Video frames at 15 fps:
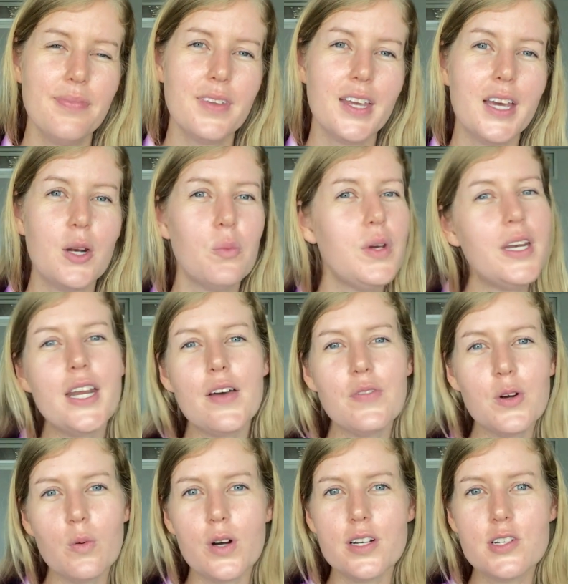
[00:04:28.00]
And we
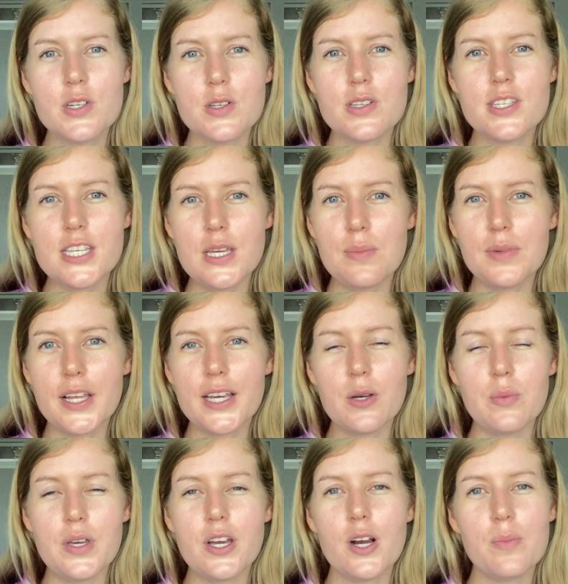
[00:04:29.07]
never want to seem like
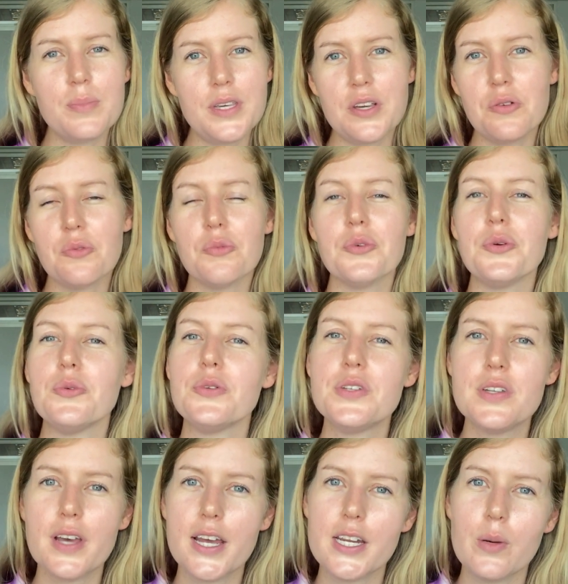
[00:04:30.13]
we are being rude
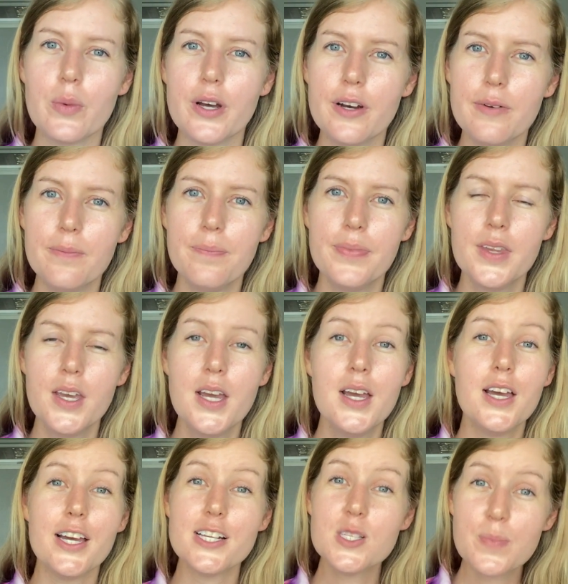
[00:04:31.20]
to anyone,
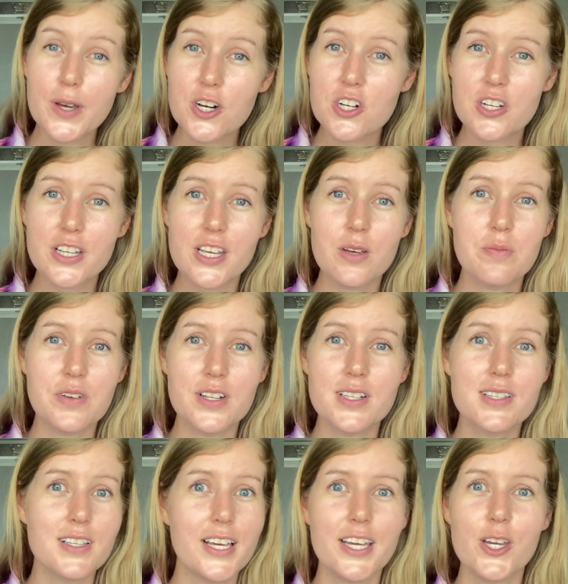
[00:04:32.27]
especially if
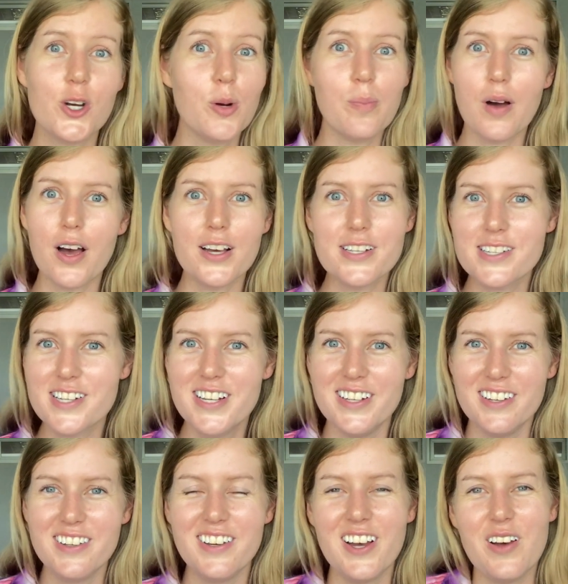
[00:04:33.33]
it's like your boss.
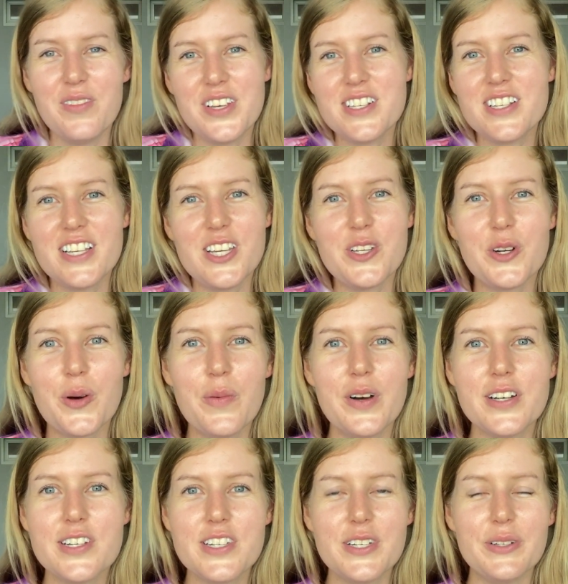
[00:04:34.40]
Obviously, you don't
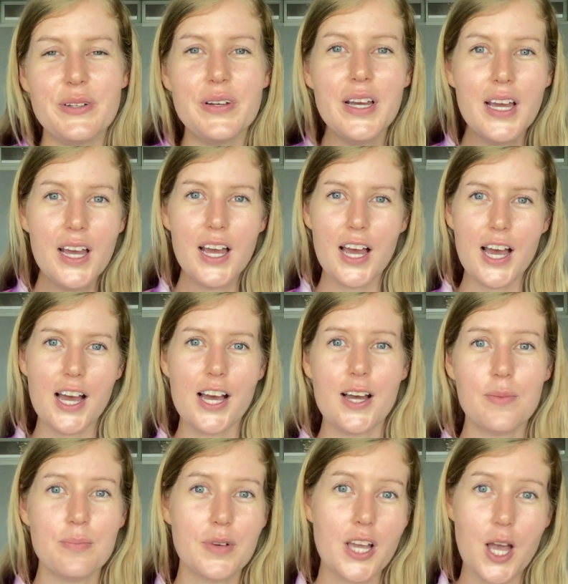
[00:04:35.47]
want to
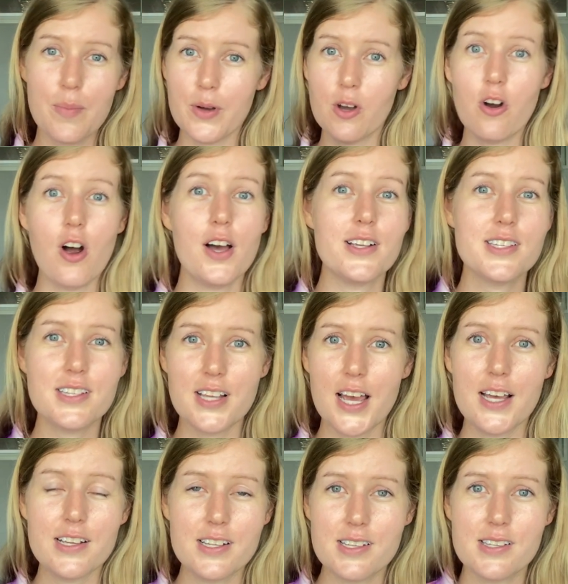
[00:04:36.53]
come across
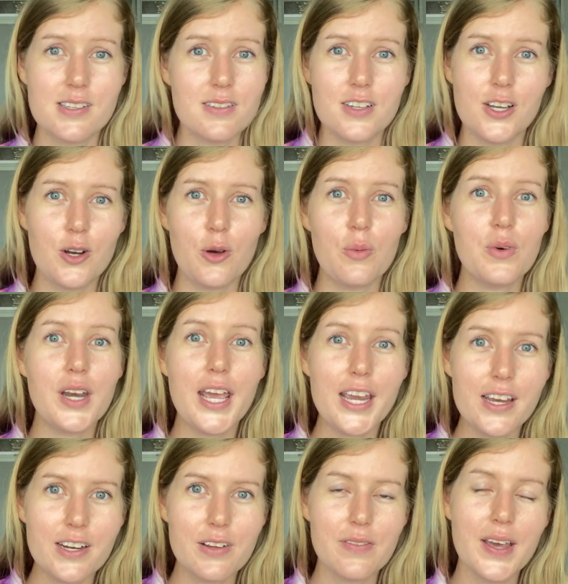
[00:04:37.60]
as,
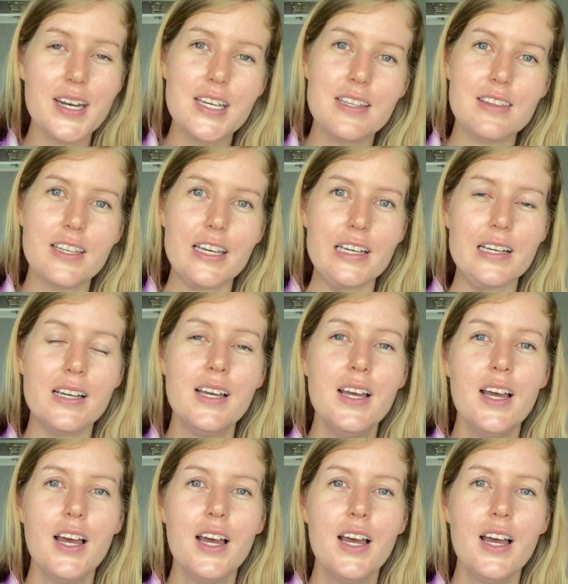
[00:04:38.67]
negative anything.